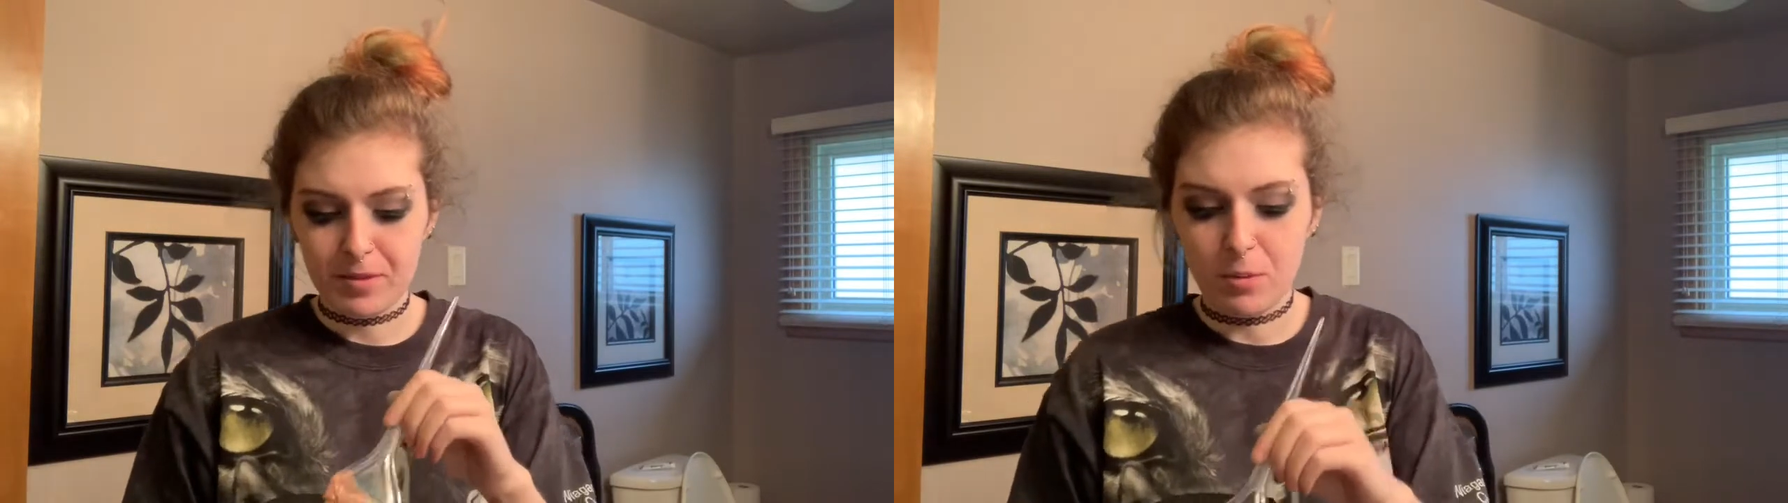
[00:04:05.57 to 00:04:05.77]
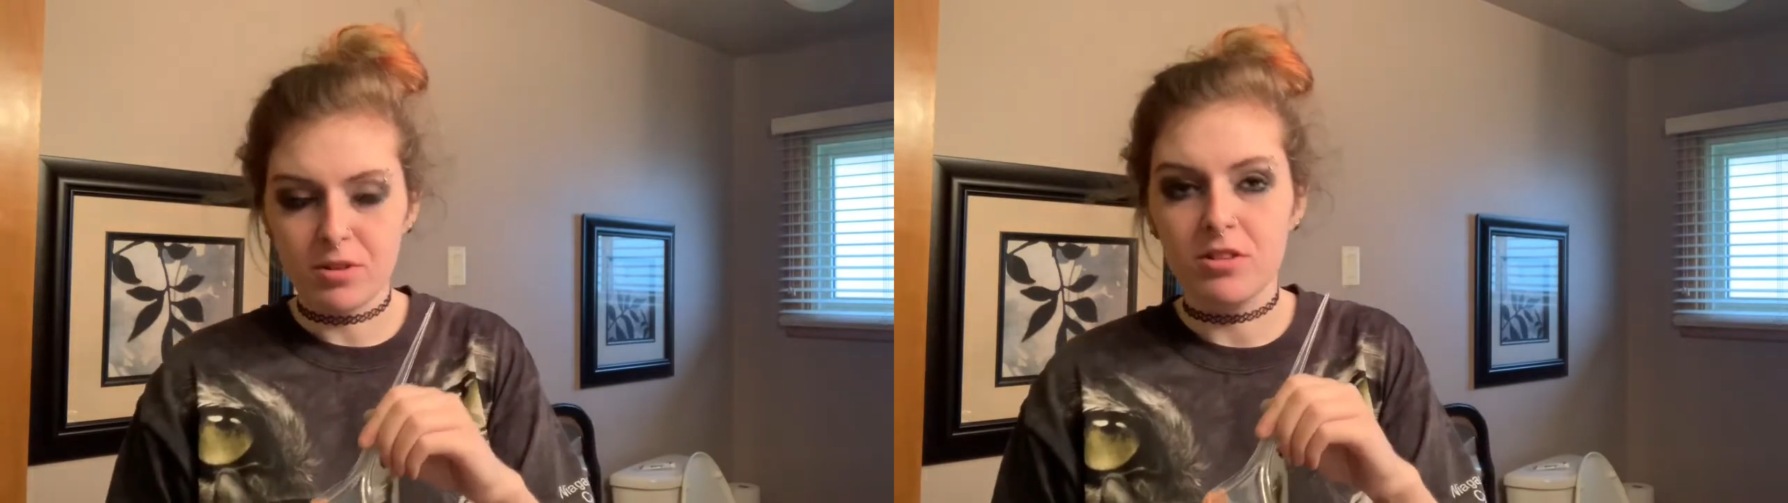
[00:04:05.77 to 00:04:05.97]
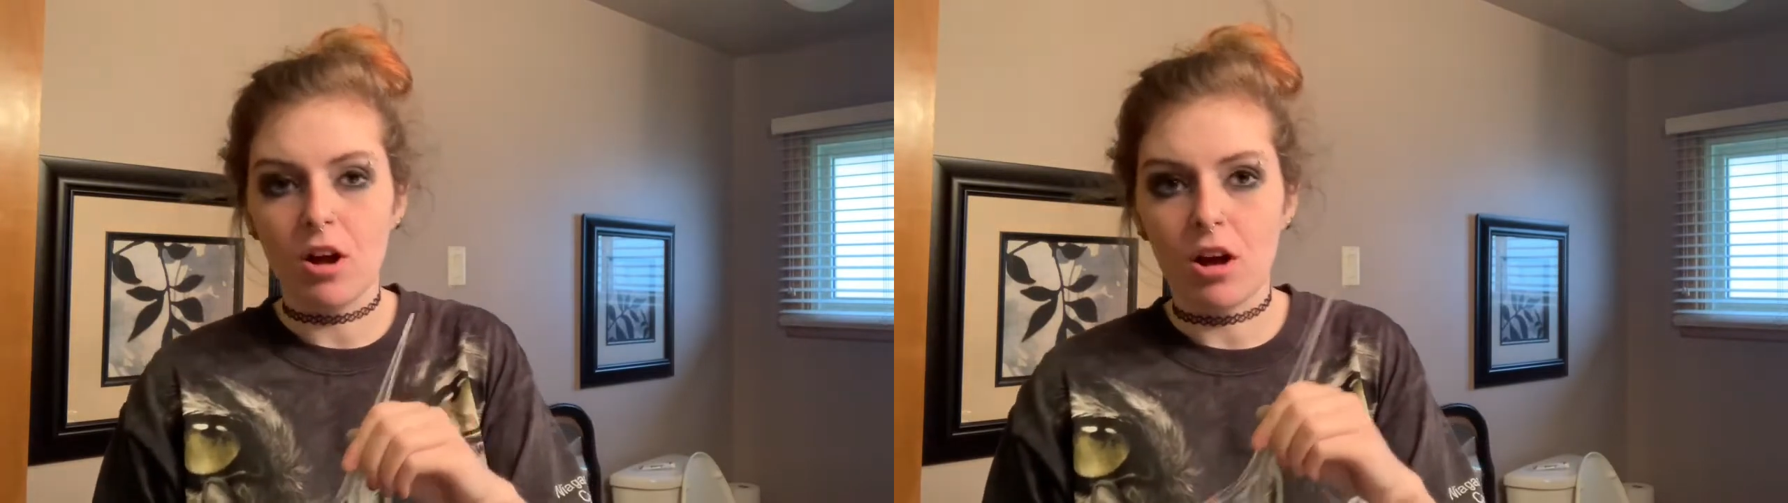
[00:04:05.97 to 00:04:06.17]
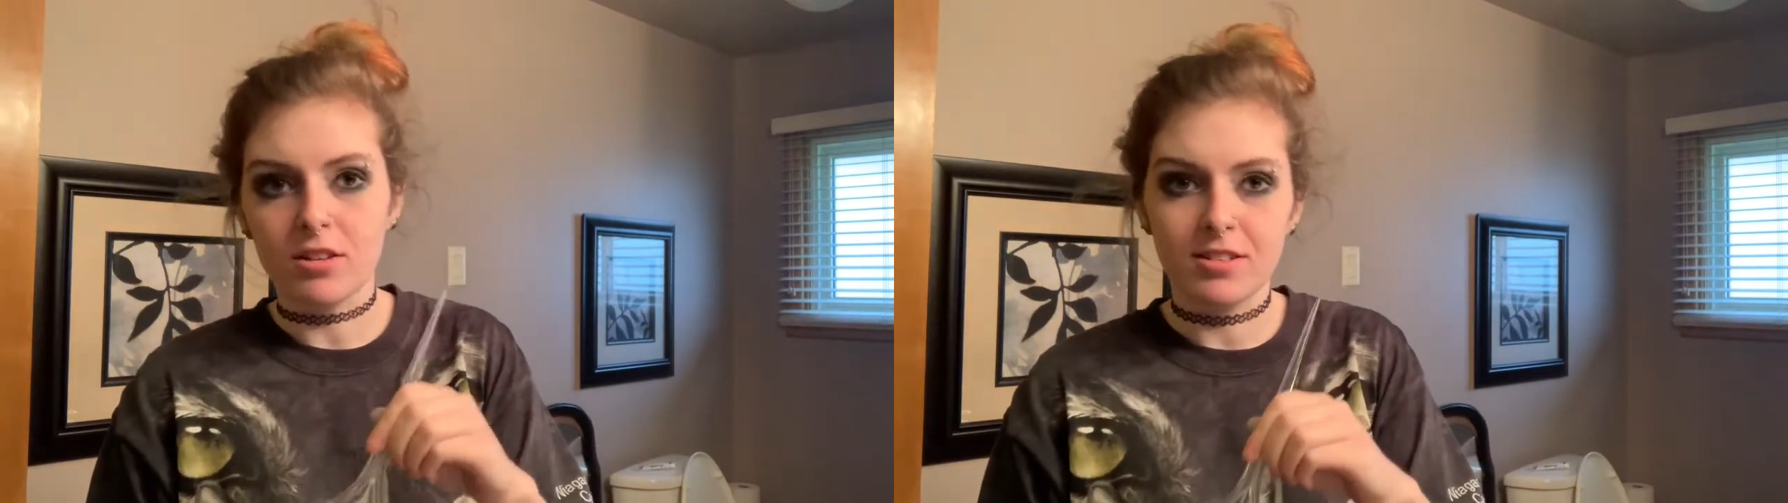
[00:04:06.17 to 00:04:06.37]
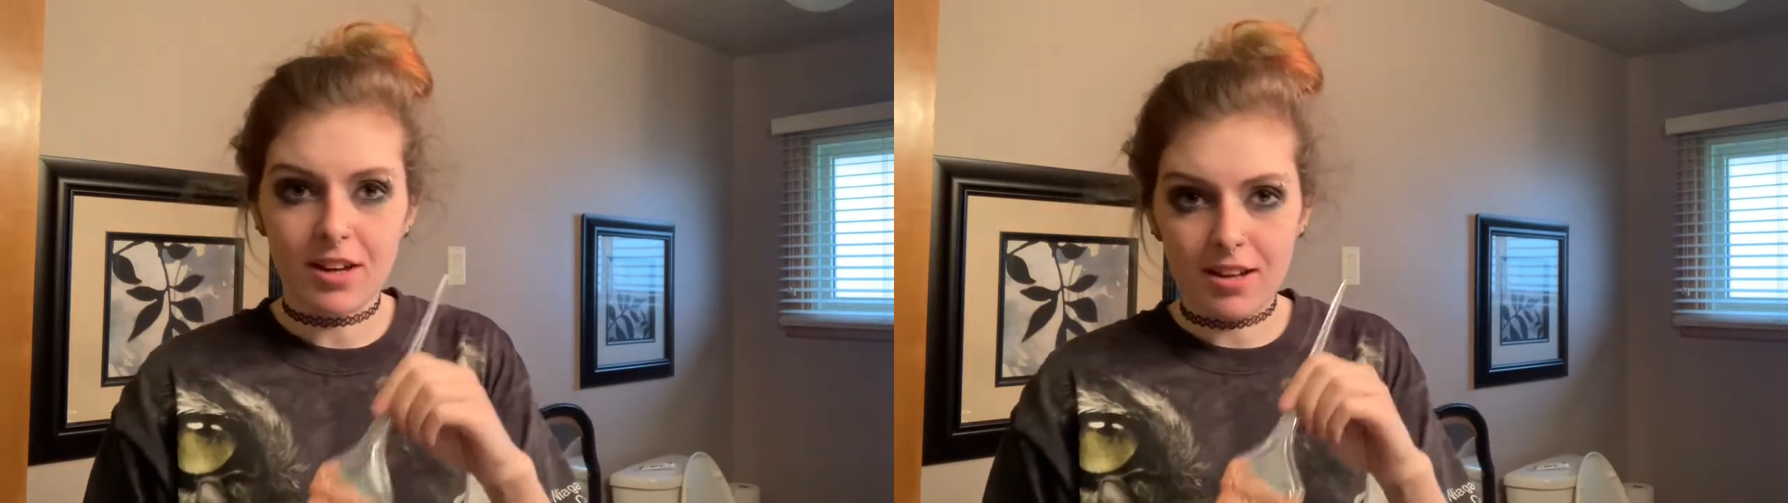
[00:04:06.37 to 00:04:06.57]
once it
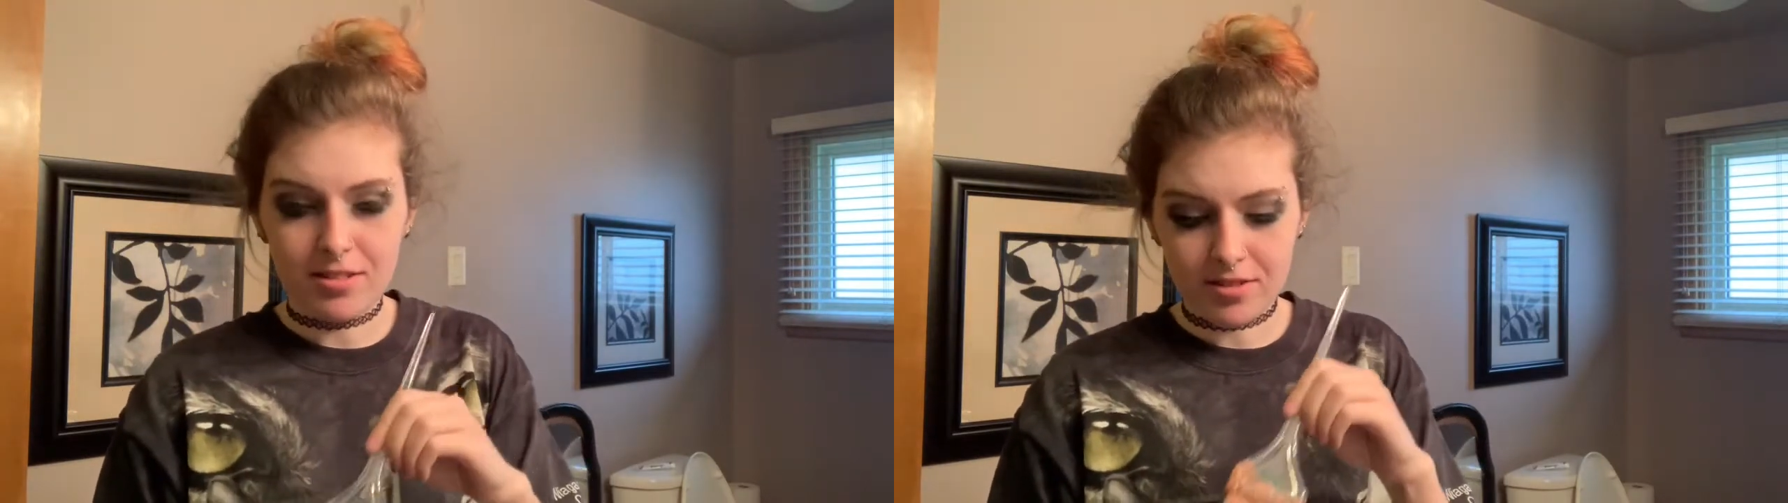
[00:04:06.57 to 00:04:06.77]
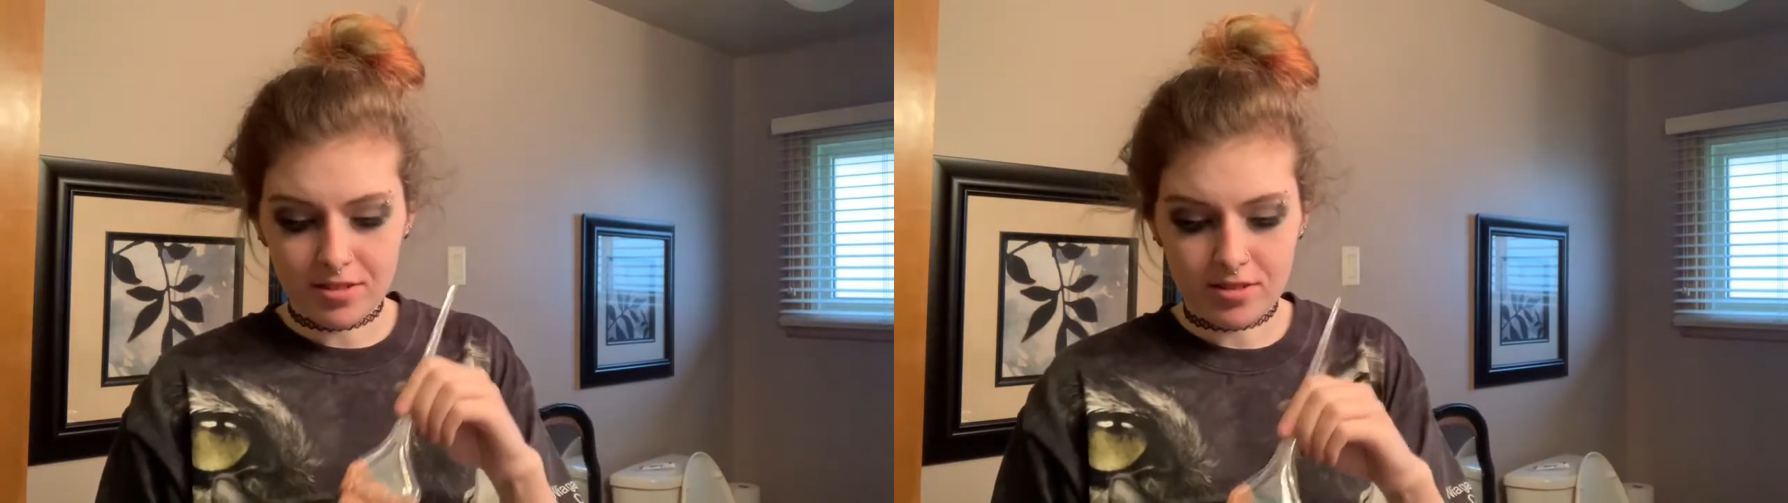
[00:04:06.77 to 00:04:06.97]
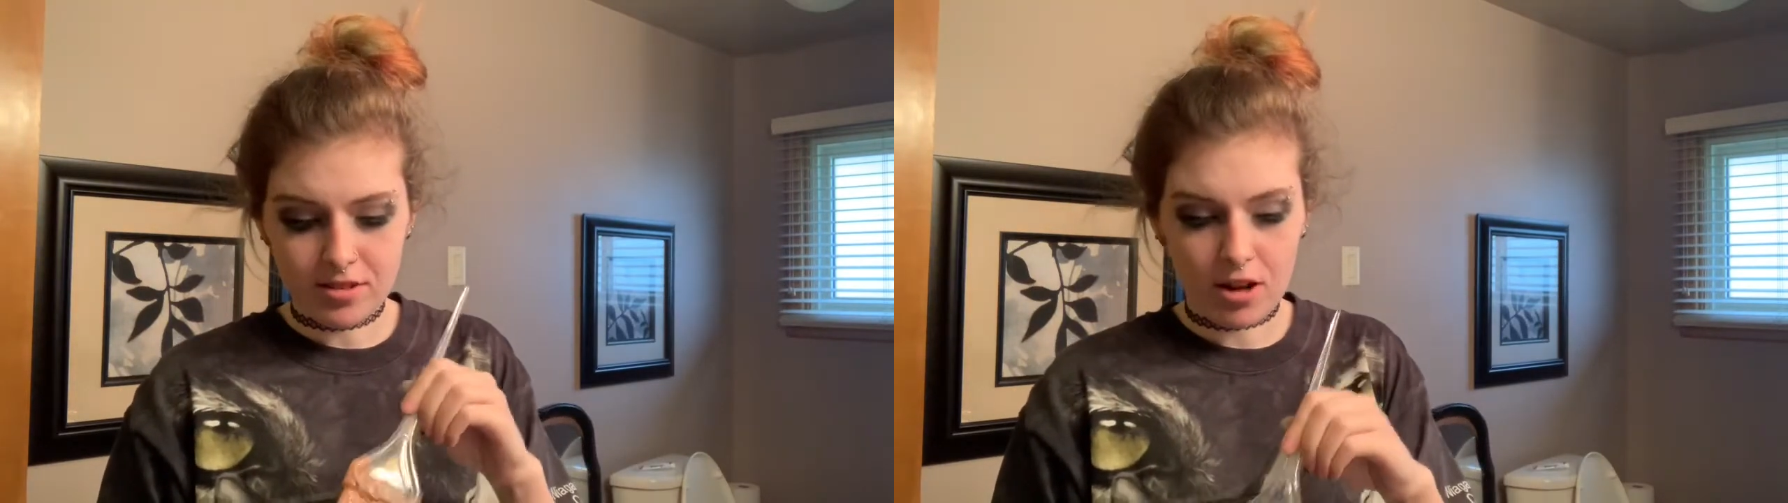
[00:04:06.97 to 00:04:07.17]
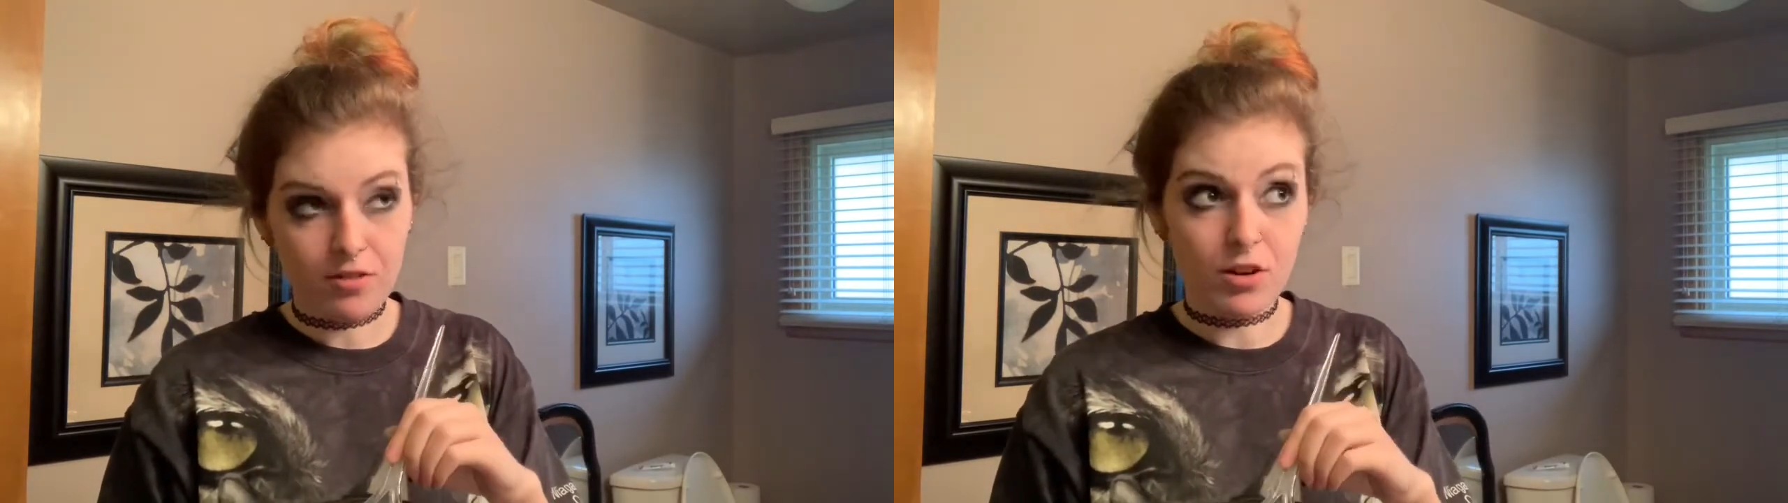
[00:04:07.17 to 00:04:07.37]
oxidizes and stuff